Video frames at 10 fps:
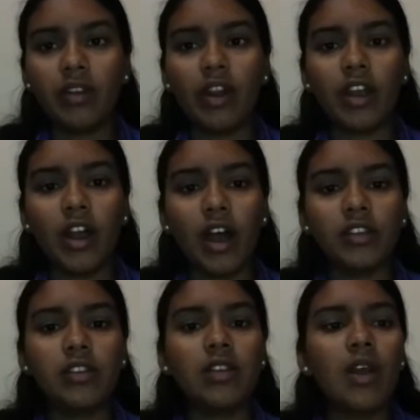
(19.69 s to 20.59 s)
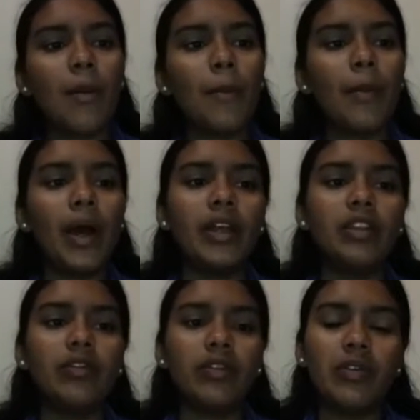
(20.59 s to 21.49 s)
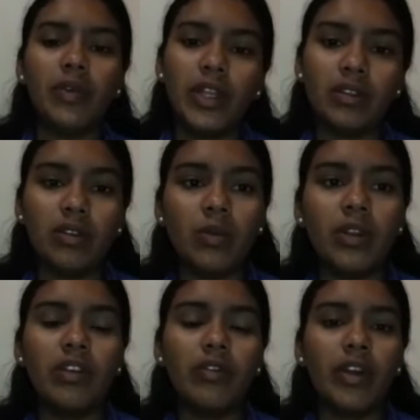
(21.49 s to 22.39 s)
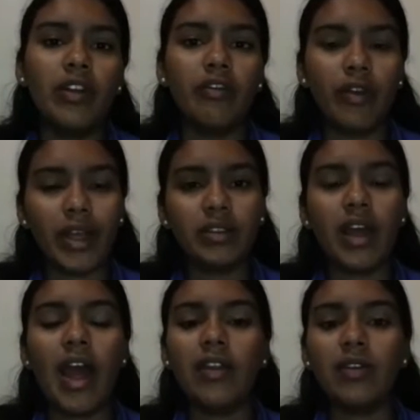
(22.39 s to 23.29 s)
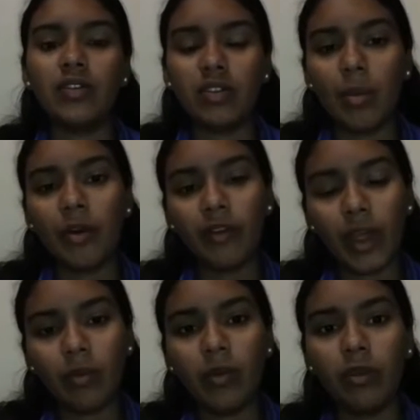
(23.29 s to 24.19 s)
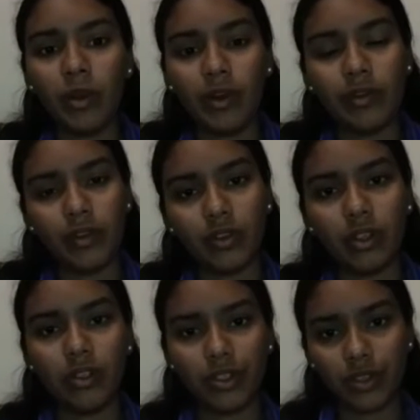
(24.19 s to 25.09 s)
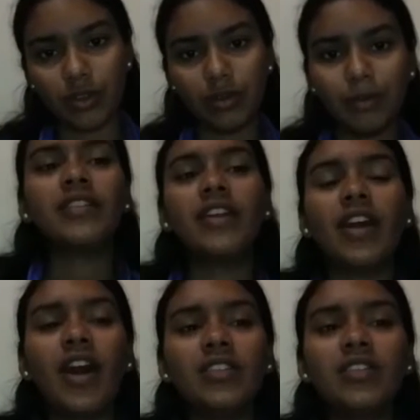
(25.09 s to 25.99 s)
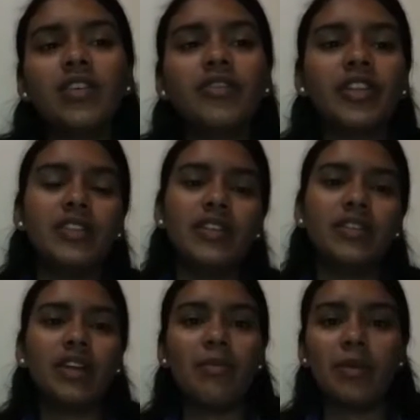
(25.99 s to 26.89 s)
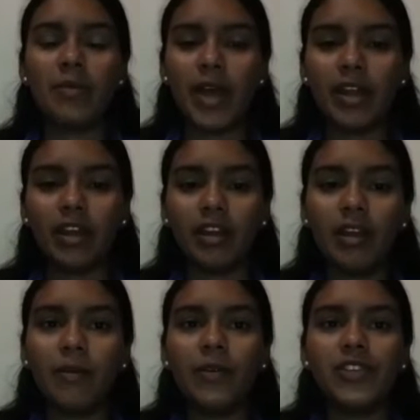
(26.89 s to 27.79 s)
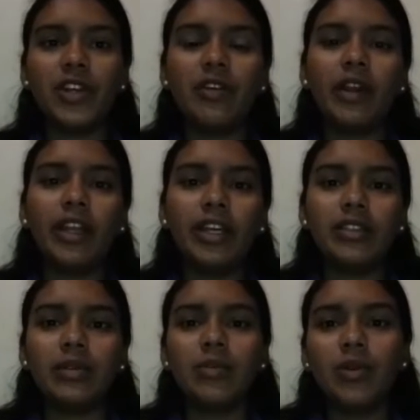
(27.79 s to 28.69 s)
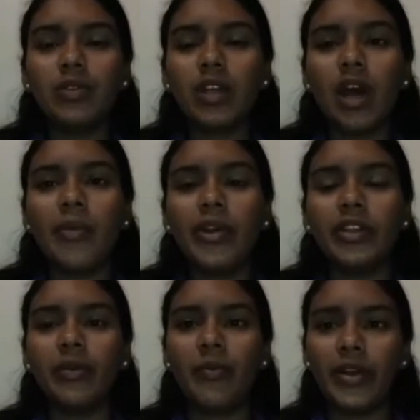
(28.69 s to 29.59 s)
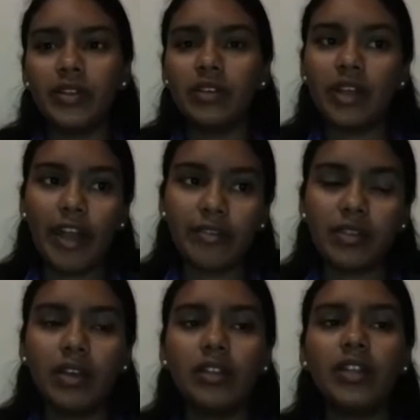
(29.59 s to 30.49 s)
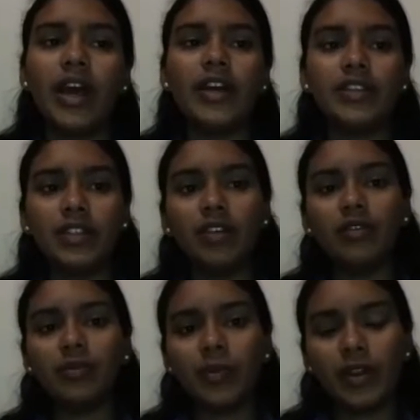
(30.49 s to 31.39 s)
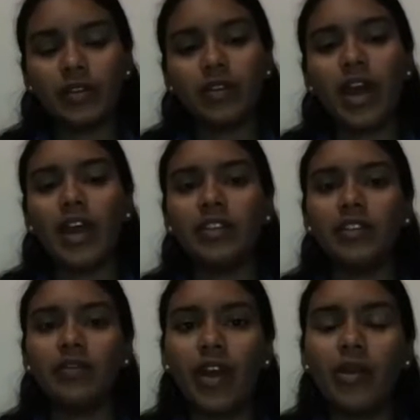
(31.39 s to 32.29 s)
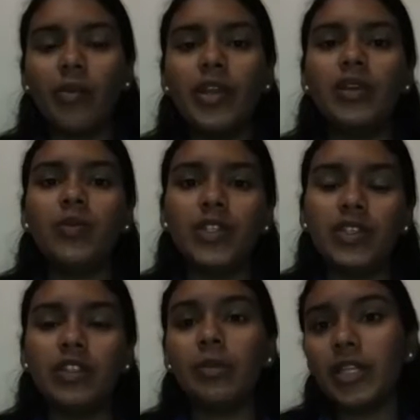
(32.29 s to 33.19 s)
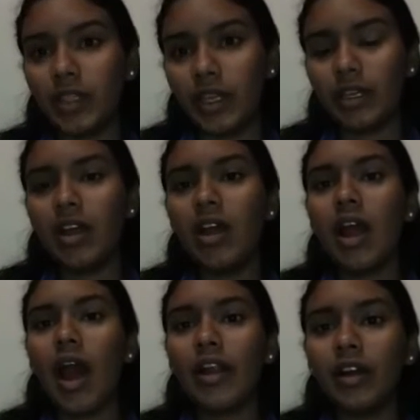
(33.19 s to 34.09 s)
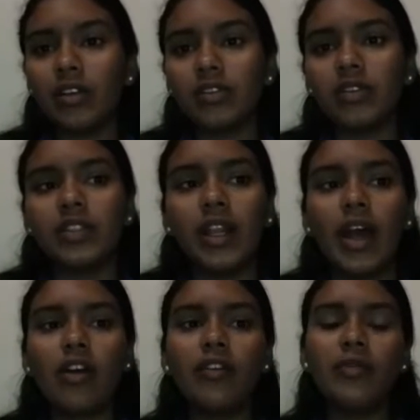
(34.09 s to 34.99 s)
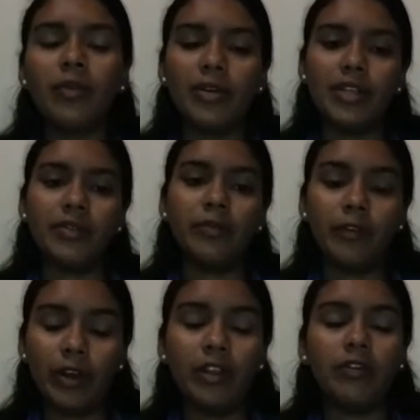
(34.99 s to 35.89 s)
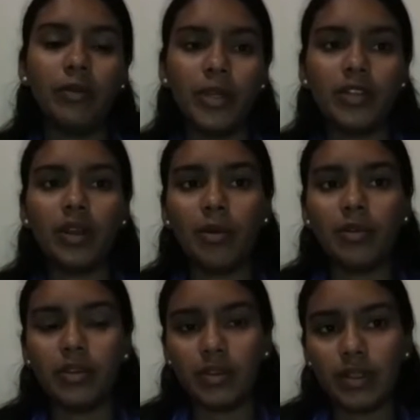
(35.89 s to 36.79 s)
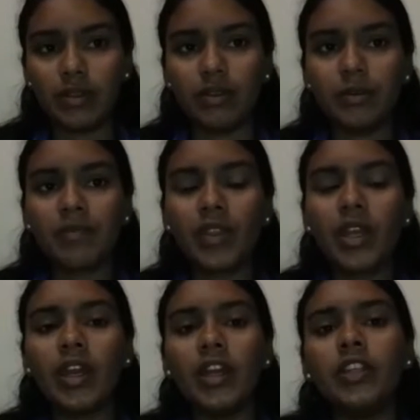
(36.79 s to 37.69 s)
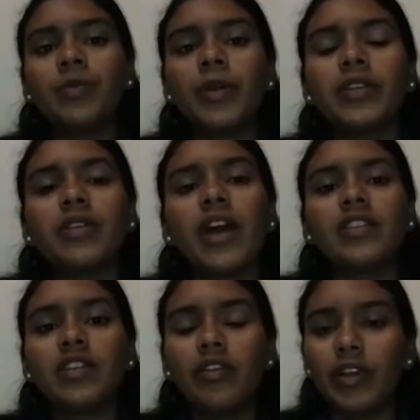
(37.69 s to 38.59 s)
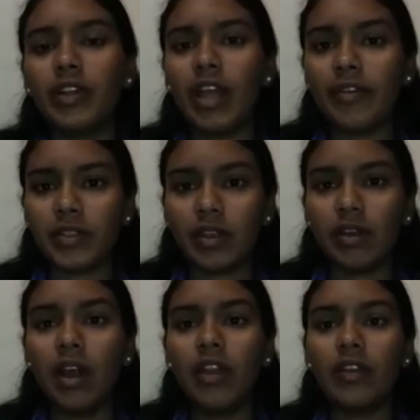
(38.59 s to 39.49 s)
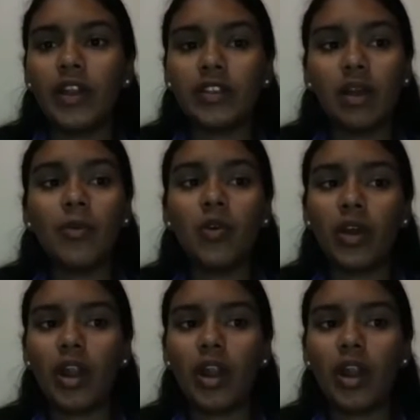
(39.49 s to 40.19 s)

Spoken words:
They are caused by different reasons with different effects and some of them with very few solutions. Causes of disease can be many, but generally the most common are the person's lifestyle, the hygiene of the person, and the environment in which it is maintained, and also the lack of information about diseases. Each person has a different lifestyle. There are some who